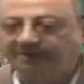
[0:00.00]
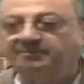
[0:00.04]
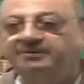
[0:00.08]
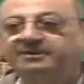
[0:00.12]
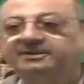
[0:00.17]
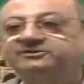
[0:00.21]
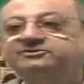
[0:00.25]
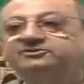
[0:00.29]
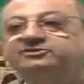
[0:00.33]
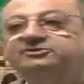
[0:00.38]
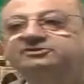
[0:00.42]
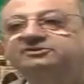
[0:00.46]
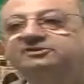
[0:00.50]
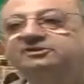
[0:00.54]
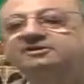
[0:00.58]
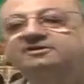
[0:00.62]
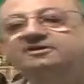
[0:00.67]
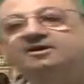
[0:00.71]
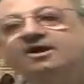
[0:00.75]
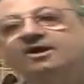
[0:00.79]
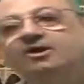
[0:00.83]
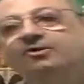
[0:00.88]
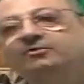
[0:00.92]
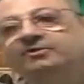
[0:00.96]
brothers and sisters,
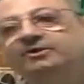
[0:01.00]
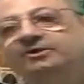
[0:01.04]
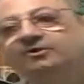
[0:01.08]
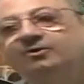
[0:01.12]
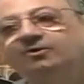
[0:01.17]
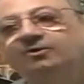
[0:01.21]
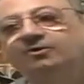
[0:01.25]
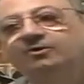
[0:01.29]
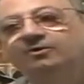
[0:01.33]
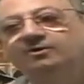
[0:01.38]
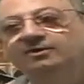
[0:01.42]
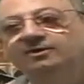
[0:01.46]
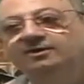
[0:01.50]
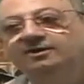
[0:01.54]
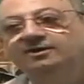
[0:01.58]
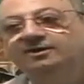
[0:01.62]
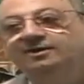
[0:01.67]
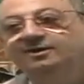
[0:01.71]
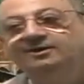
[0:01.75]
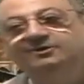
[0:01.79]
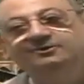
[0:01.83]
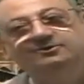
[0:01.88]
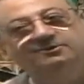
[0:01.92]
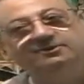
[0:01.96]
now we go
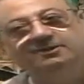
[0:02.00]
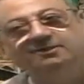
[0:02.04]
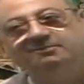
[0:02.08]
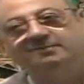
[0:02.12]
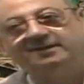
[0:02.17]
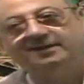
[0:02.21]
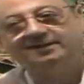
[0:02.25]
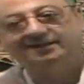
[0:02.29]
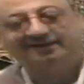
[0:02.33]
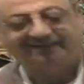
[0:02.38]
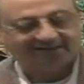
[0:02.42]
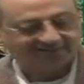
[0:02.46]
to the main